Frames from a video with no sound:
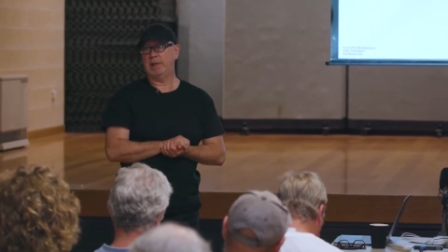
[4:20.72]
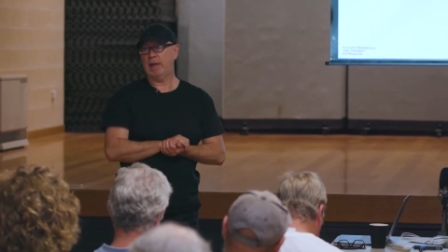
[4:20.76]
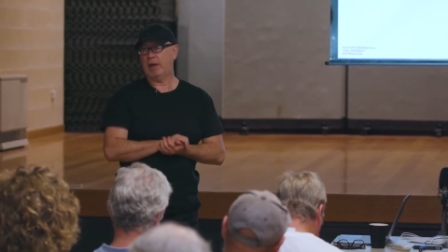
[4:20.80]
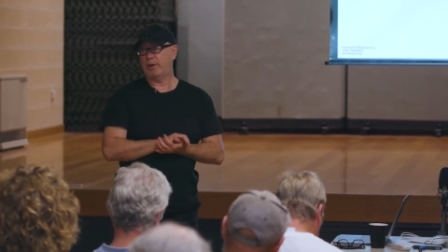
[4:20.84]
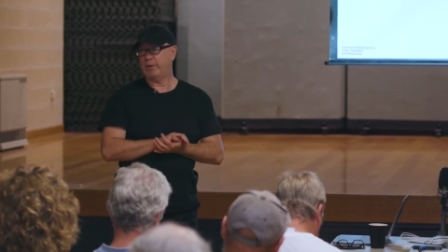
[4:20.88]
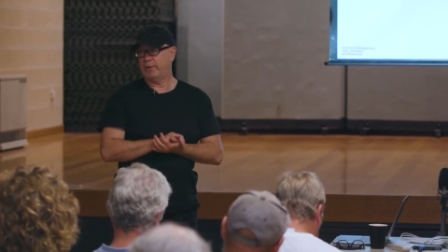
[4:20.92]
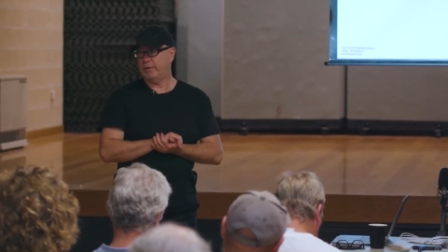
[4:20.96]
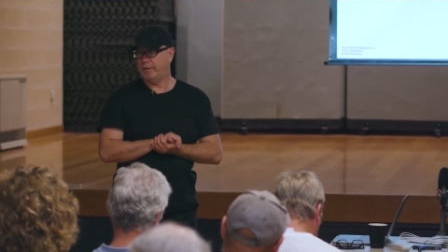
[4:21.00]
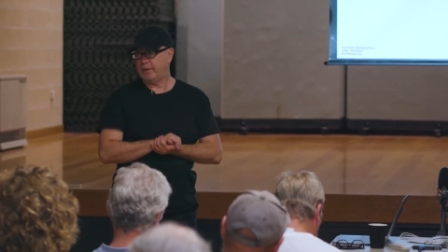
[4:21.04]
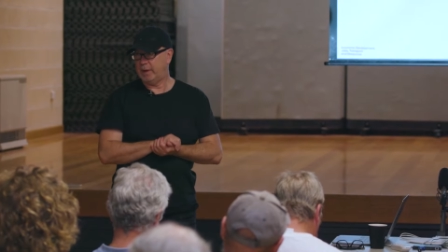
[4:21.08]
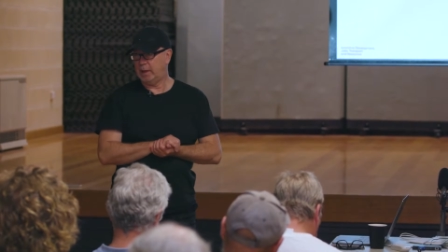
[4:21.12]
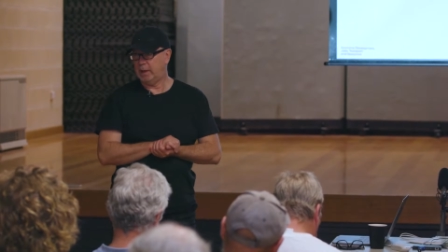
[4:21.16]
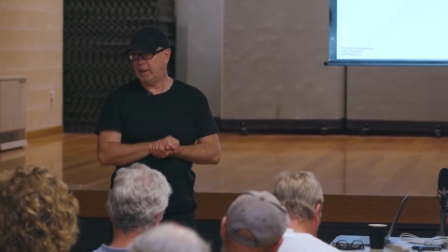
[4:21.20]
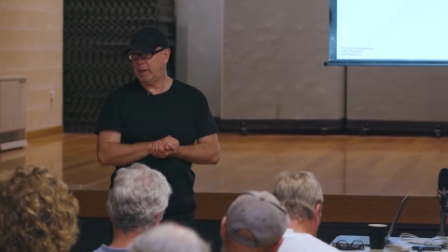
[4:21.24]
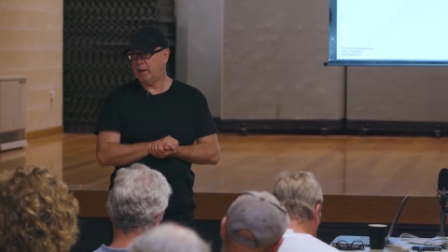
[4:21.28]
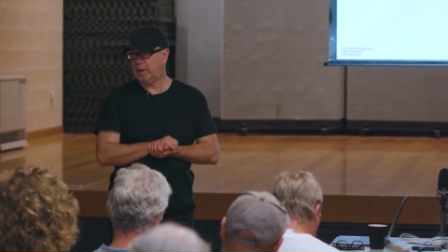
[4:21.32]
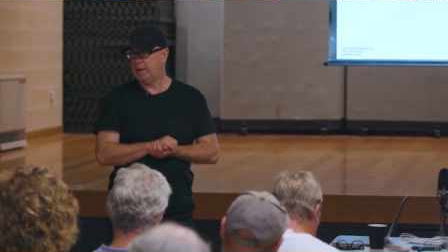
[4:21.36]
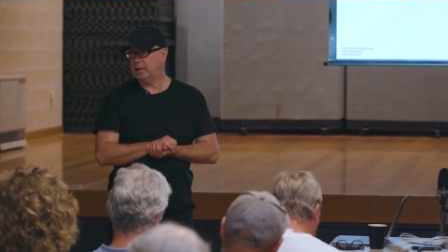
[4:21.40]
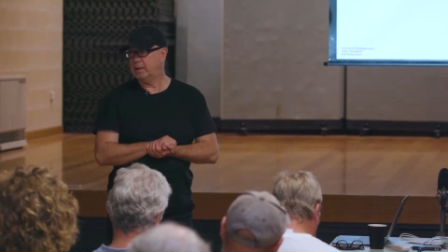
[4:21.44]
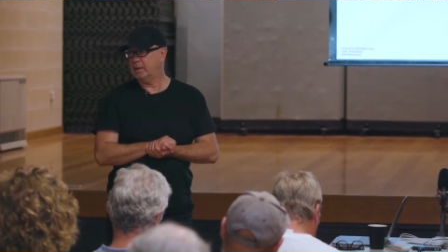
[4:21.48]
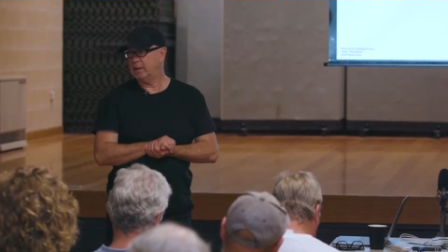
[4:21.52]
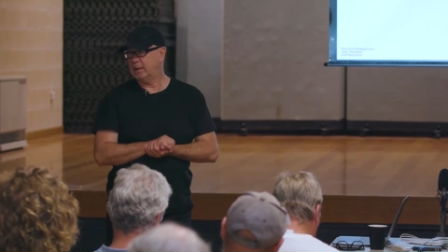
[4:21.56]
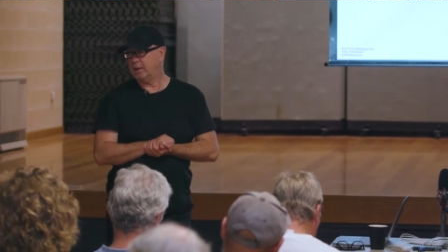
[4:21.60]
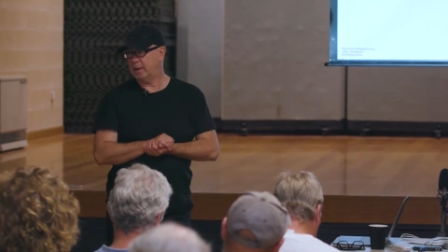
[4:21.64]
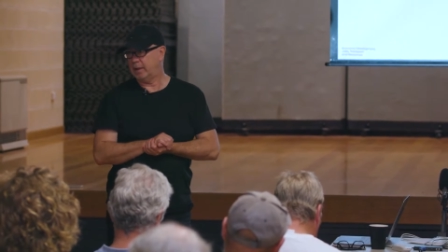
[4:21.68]
the Yarra
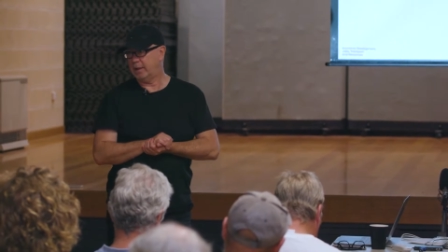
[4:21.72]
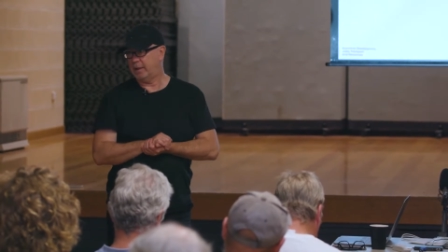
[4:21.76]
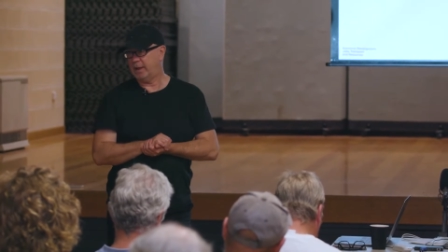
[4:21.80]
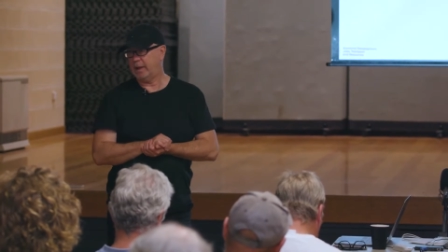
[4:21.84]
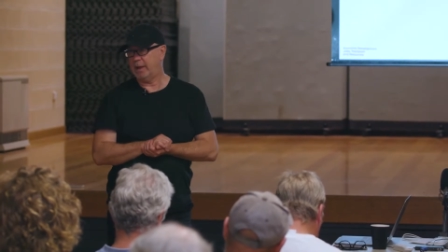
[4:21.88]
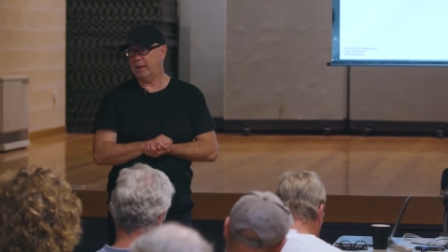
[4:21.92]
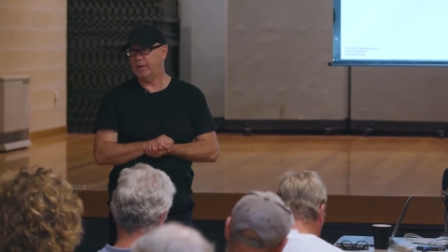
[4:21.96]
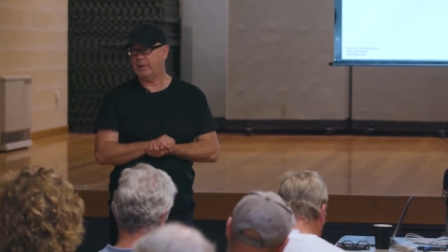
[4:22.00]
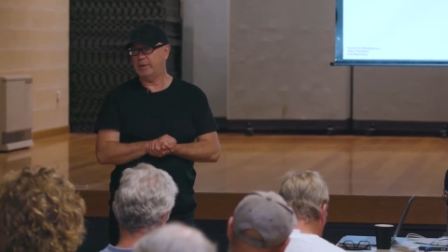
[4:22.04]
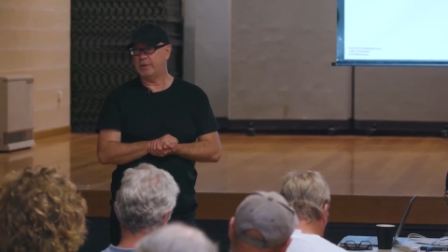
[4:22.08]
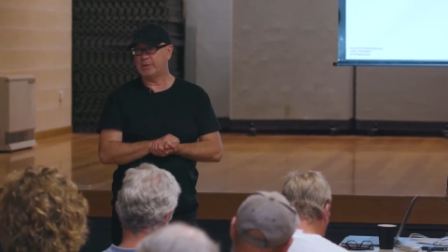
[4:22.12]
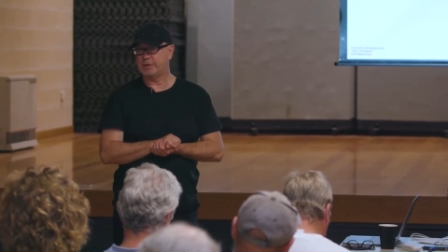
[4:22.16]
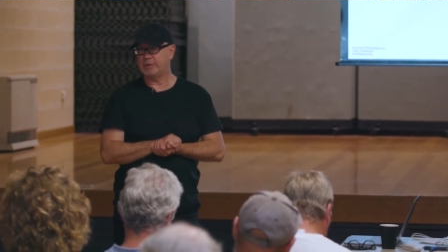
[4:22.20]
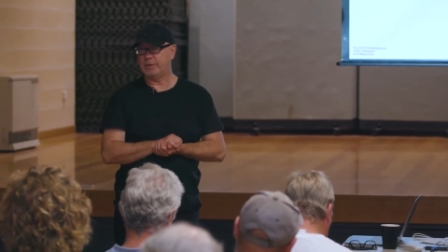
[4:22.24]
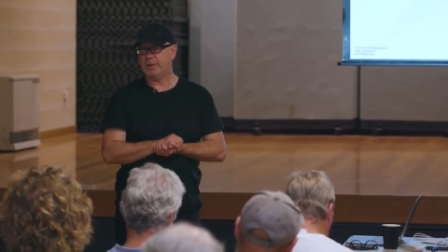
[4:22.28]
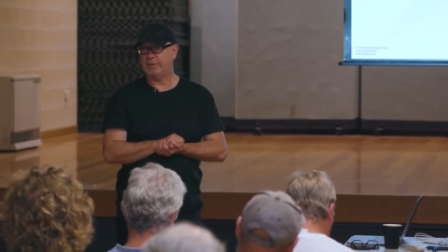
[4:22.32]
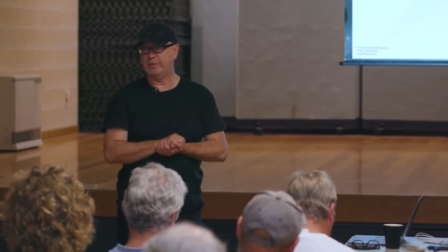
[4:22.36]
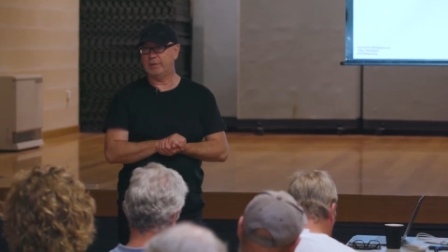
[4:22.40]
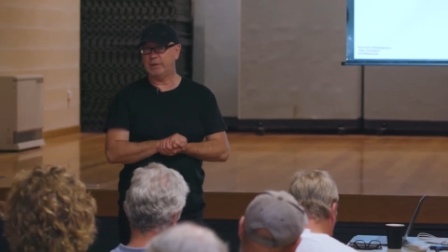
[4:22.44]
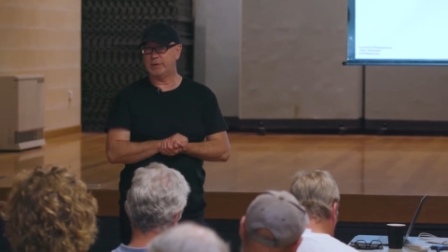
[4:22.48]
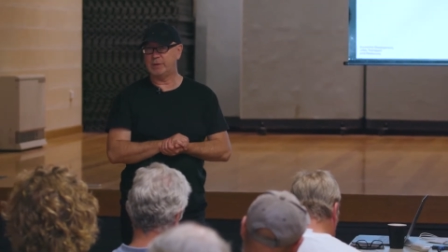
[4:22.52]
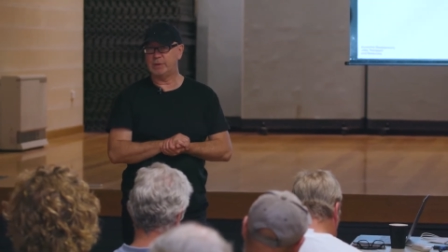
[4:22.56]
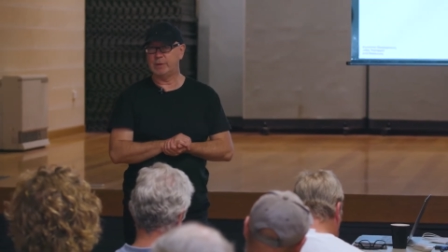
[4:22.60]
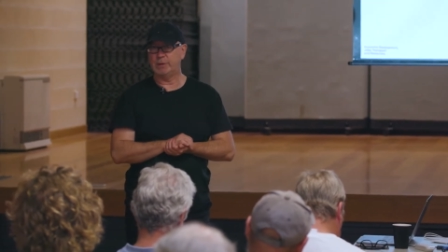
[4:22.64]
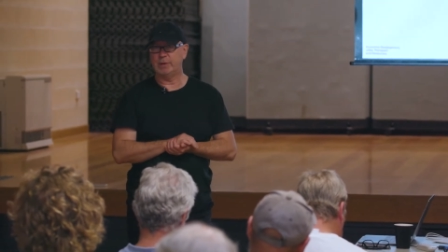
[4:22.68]
Valley, and other areas
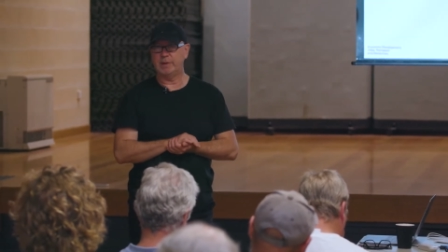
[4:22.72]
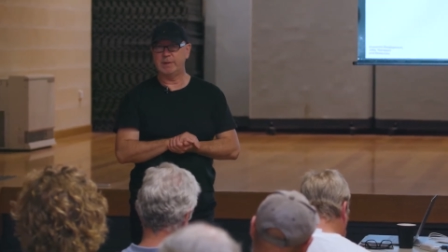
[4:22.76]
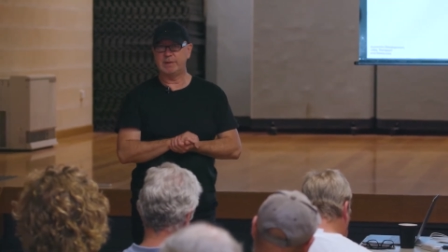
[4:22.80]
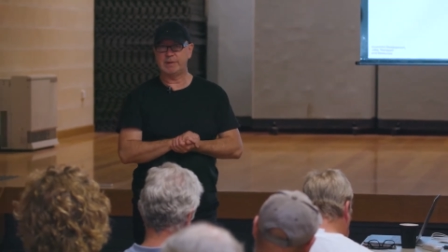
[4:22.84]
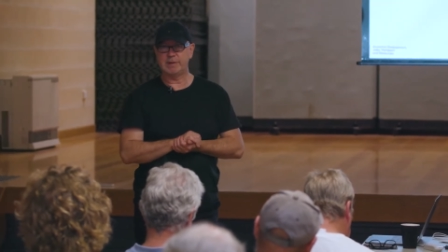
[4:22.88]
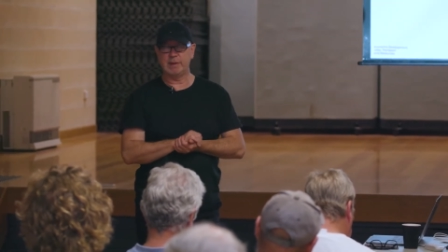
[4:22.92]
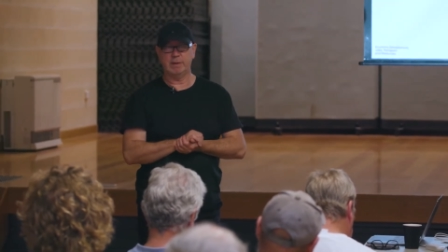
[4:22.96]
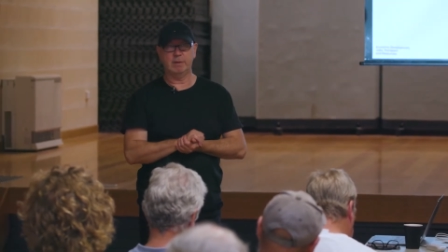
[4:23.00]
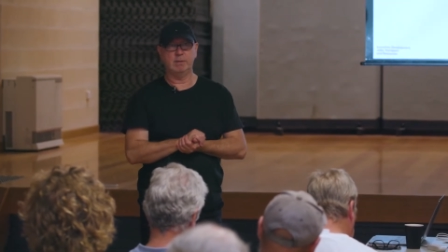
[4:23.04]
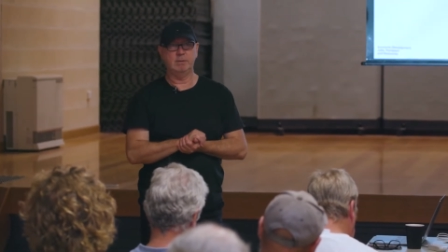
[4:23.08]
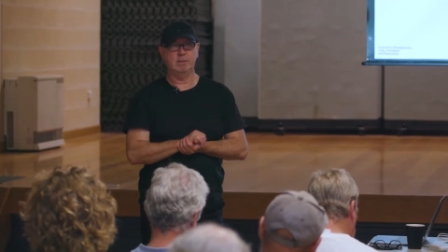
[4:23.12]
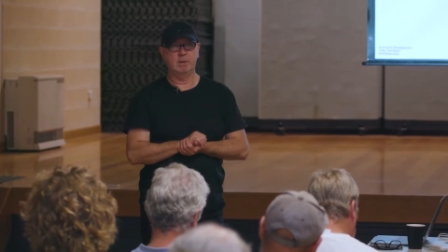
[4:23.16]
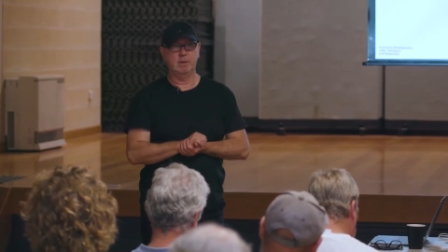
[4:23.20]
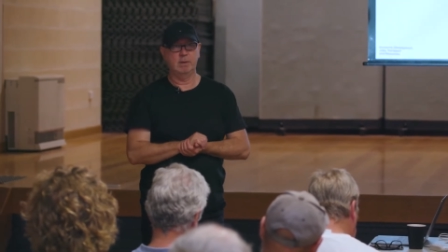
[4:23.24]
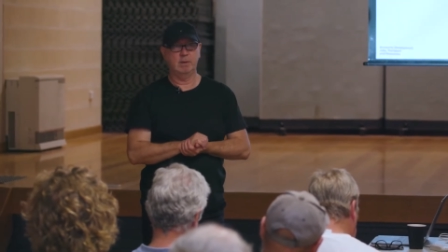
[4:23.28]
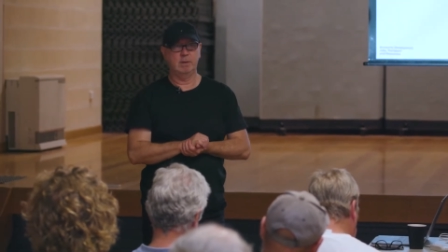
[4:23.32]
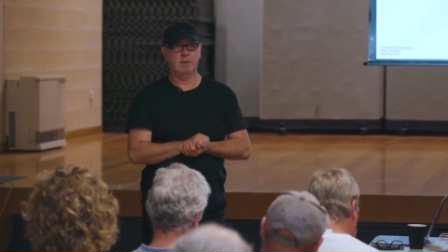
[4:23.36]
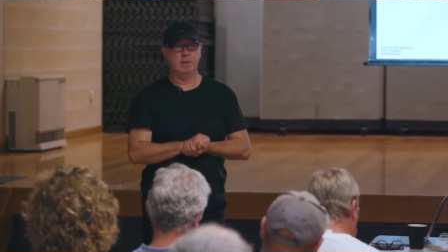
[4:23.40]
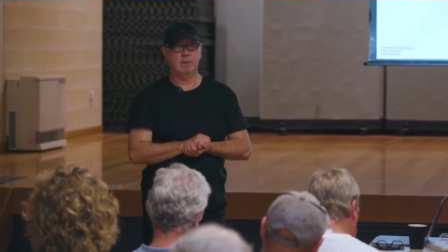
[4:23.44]
around Victoria. So,